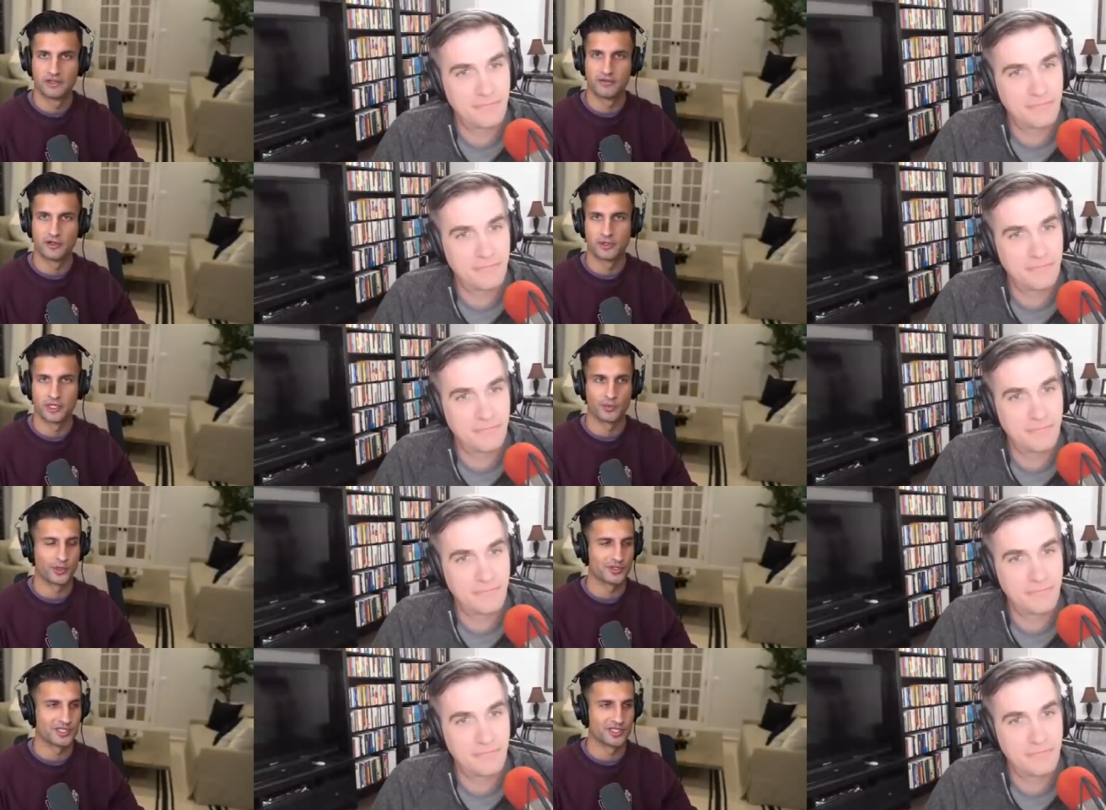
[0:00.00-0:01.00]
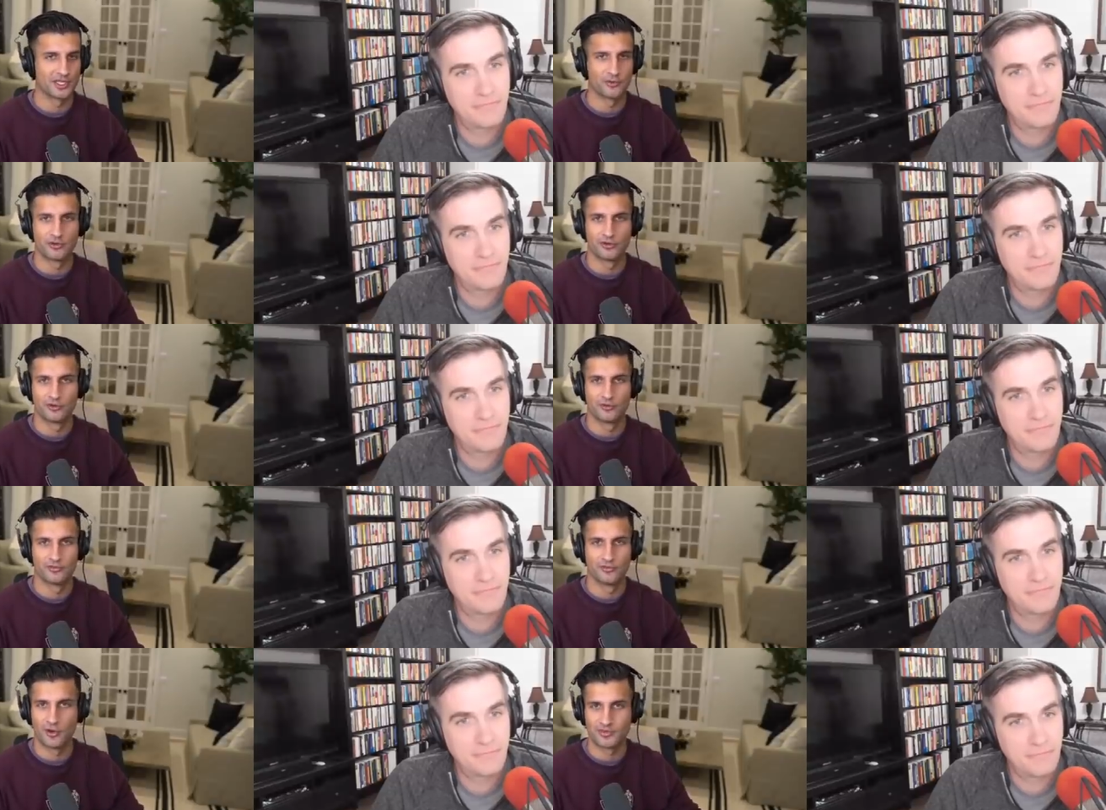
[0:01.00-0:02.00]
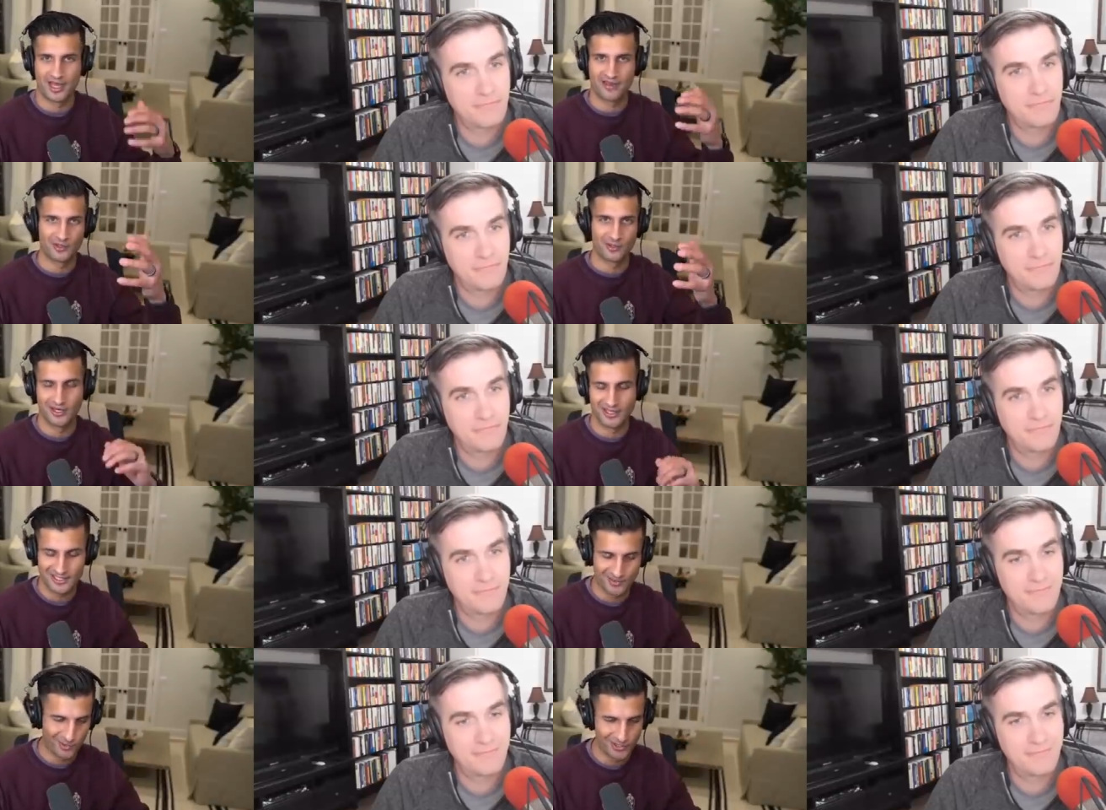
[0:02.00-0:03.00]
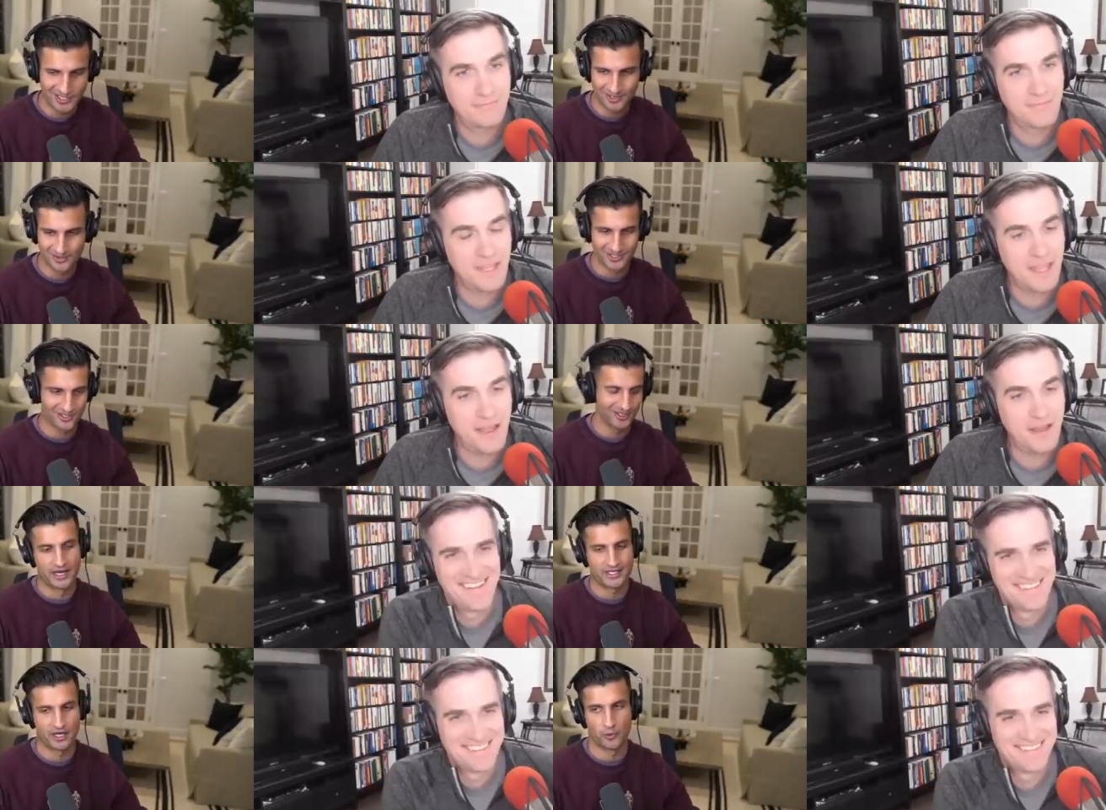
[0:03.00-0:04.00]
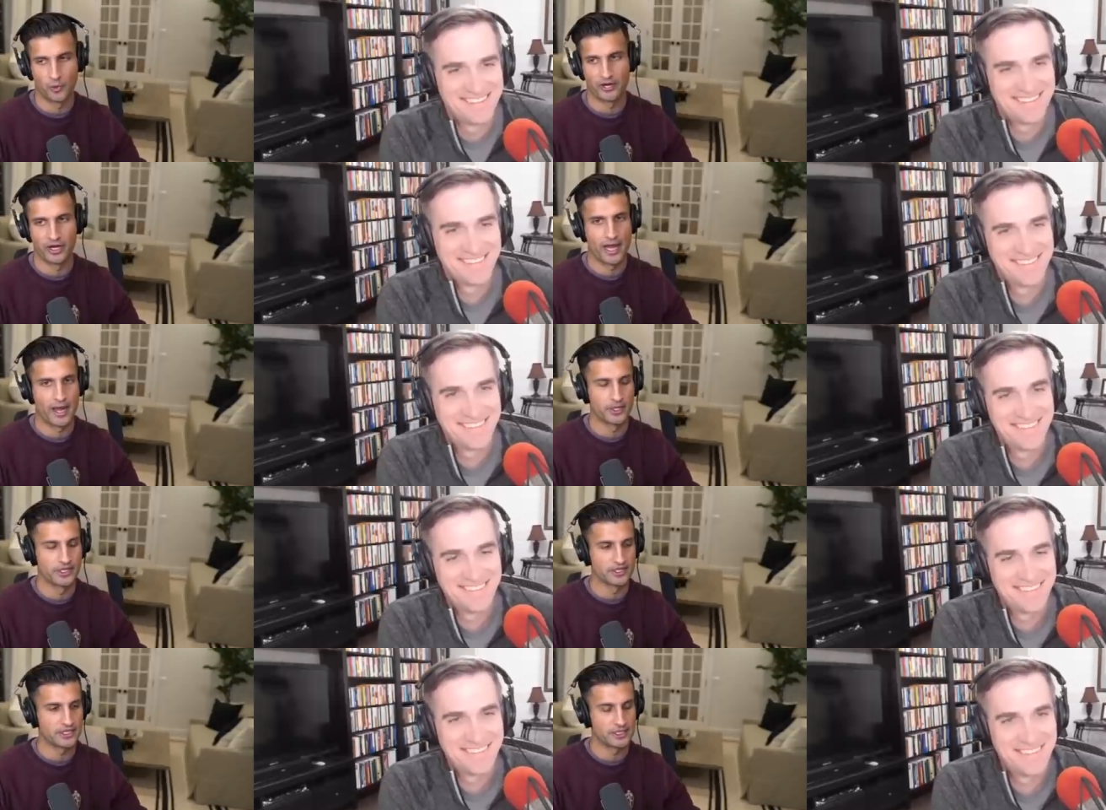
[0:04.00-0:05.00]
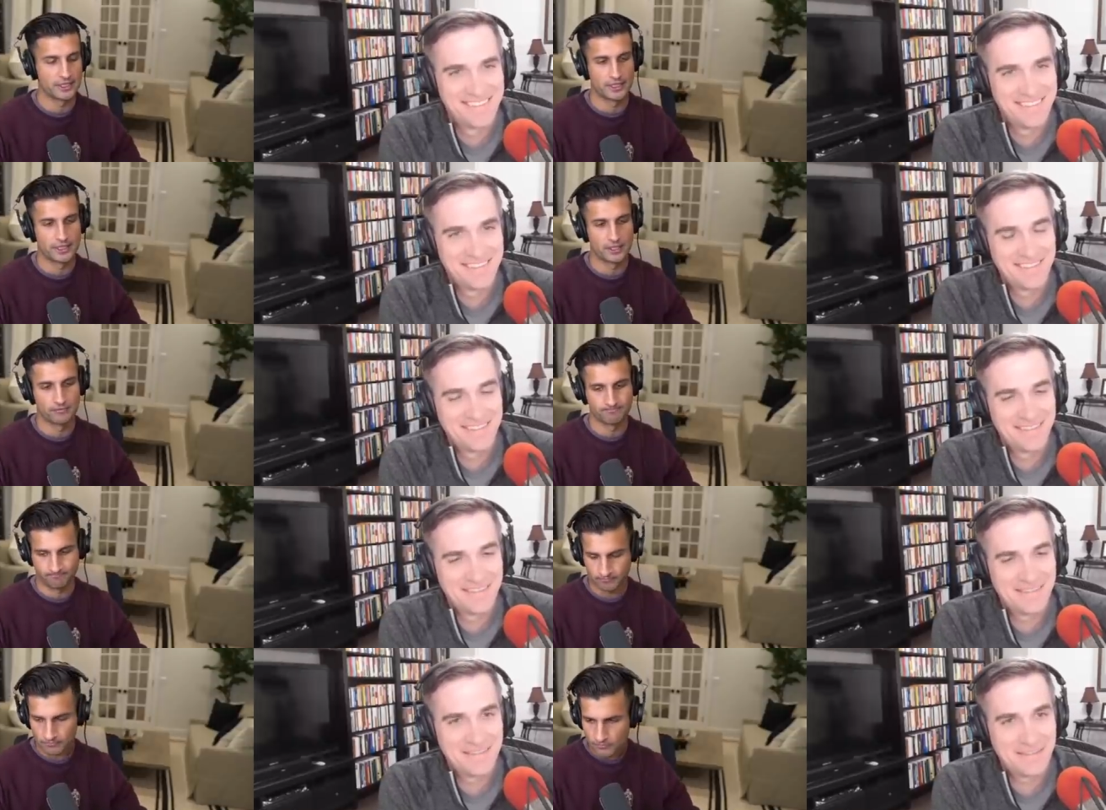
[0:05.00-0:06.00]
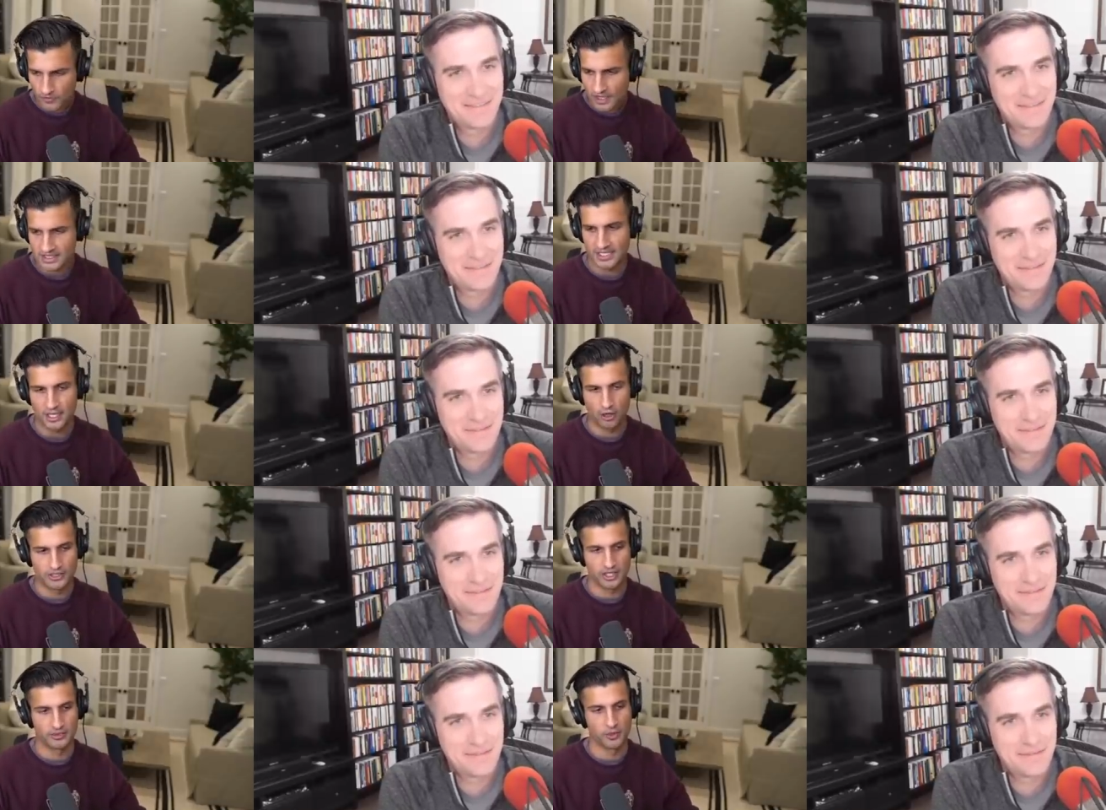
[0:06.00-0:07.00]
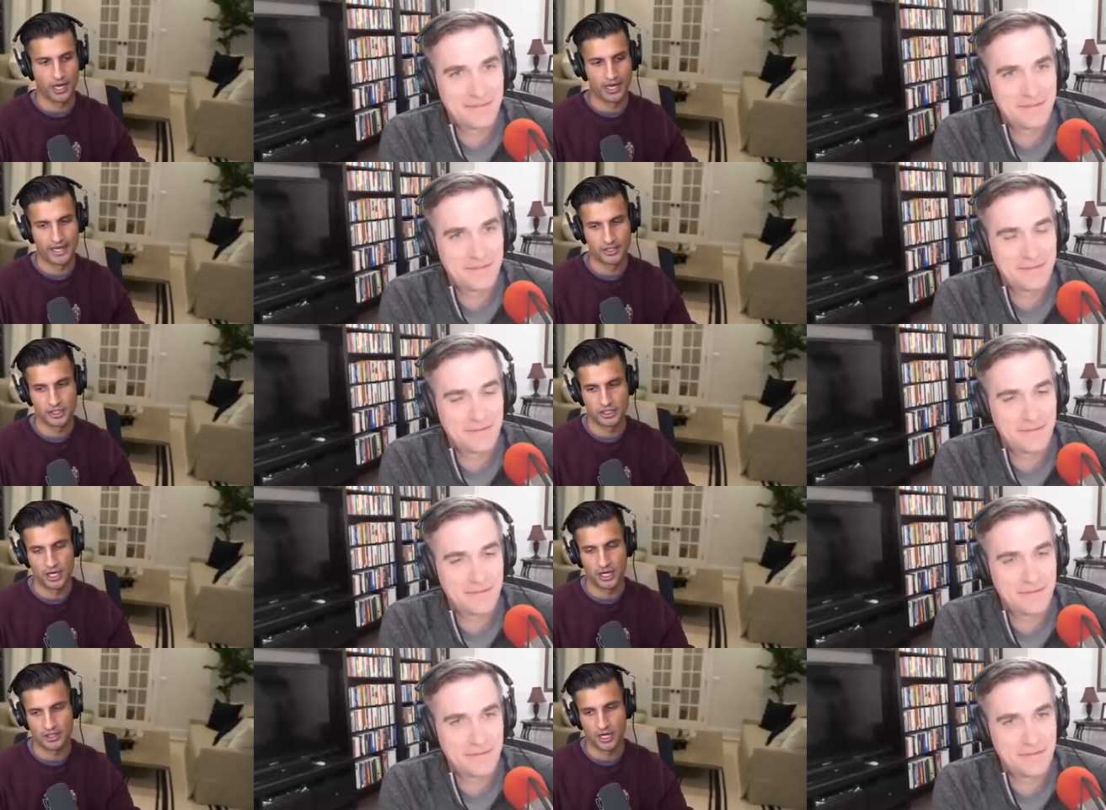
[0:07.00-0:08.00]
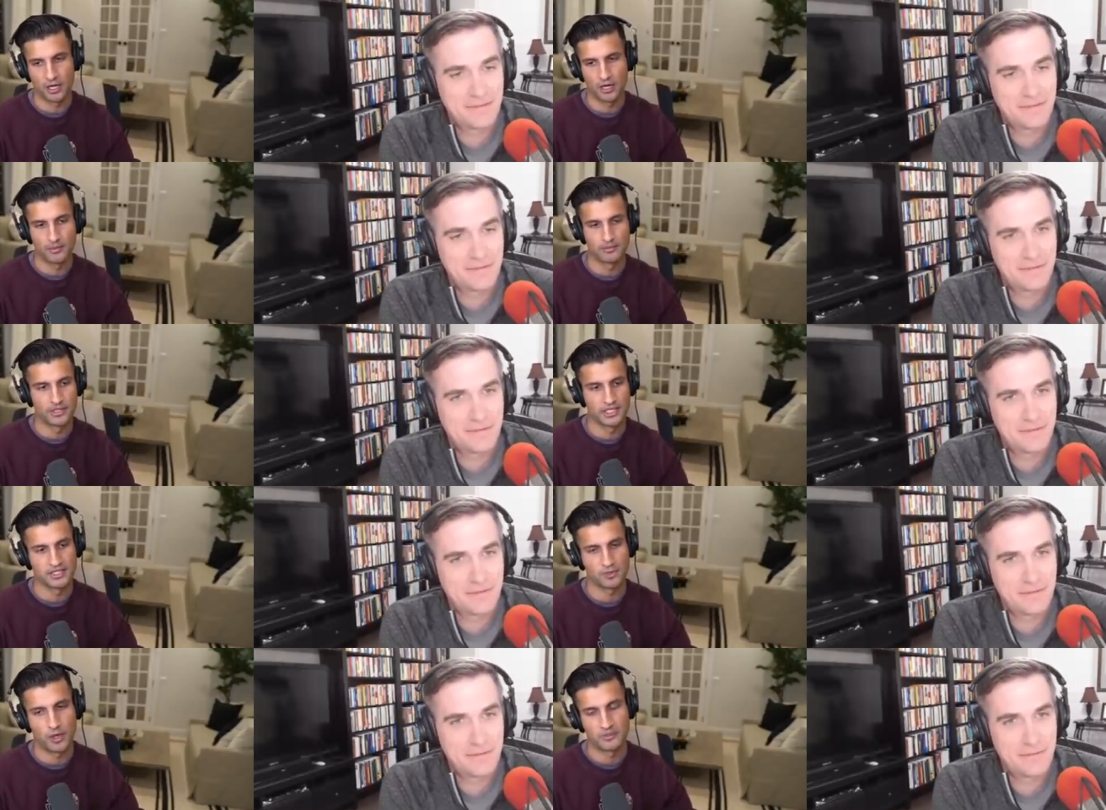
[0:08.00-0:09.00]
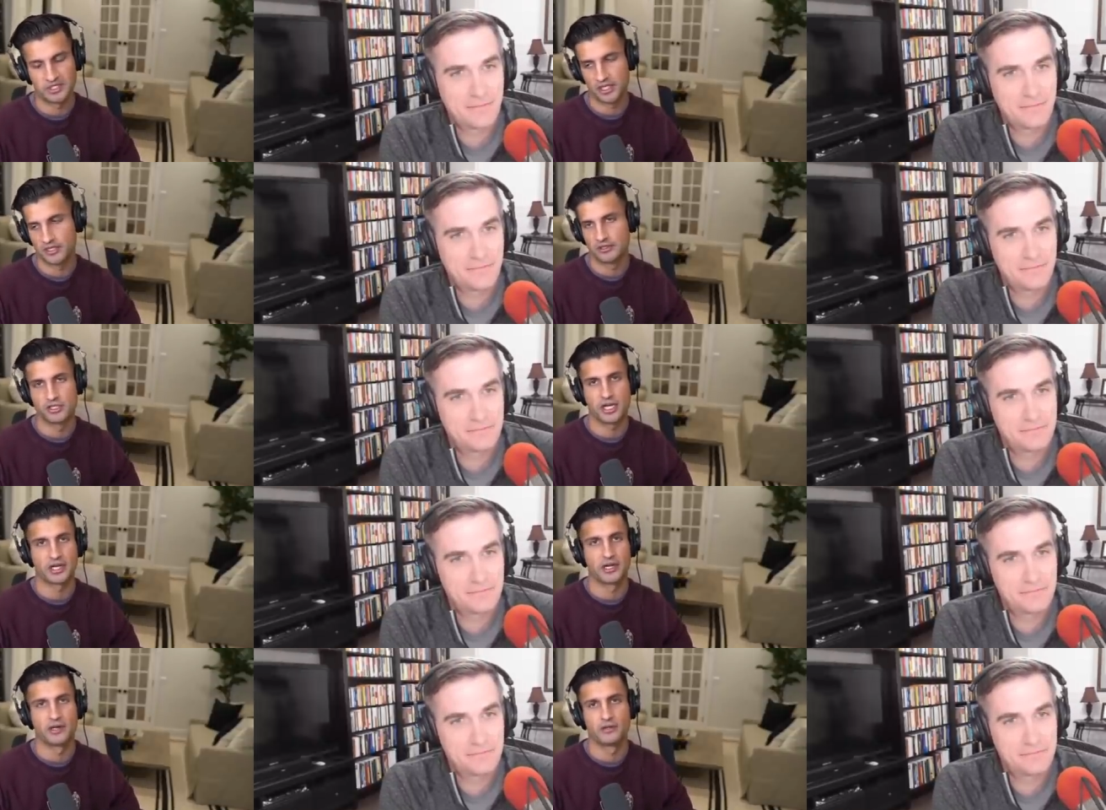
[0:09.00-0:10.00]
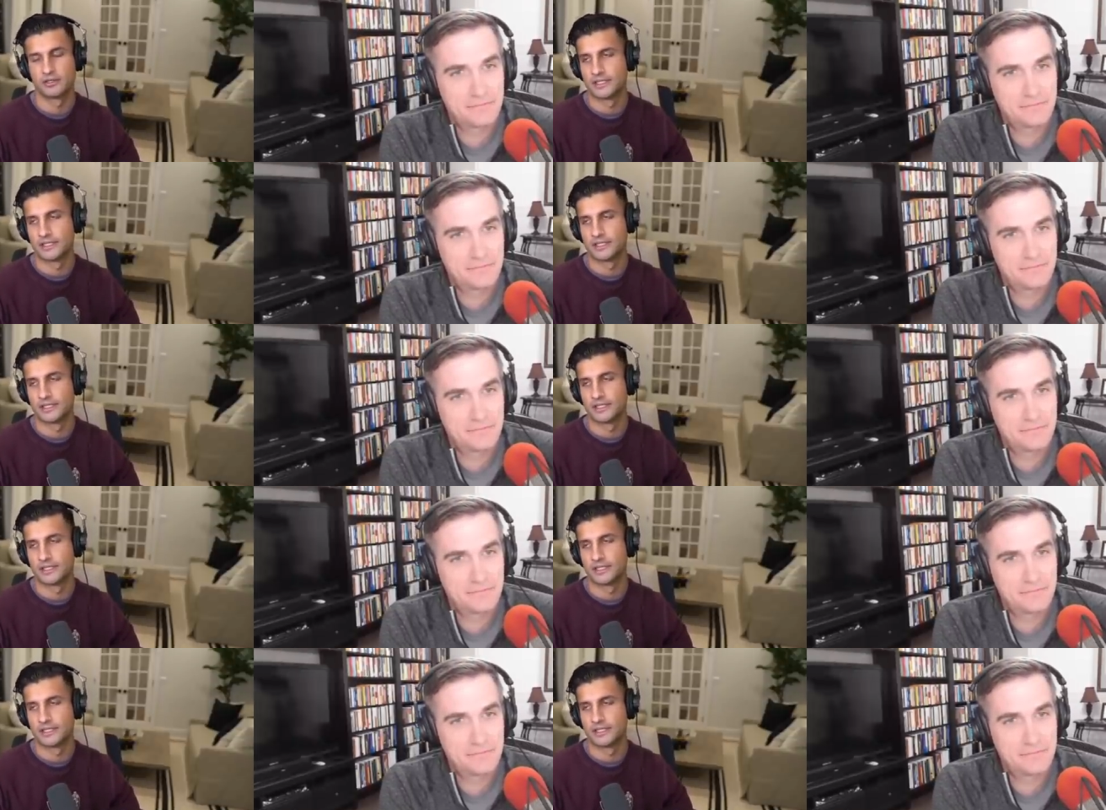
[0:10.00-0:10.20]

Speaker 1: filmed in person in a room. Hope to have you on at some point soon. Here. Yeah, it's called Where It Happens um, trwih.com is the website. You can check it out.